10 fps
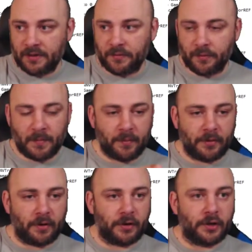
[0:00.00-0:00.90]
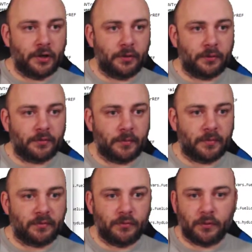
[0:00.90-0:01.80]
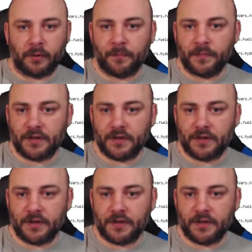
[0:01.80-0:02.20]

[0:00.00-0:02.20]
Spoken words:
if we remember our code from before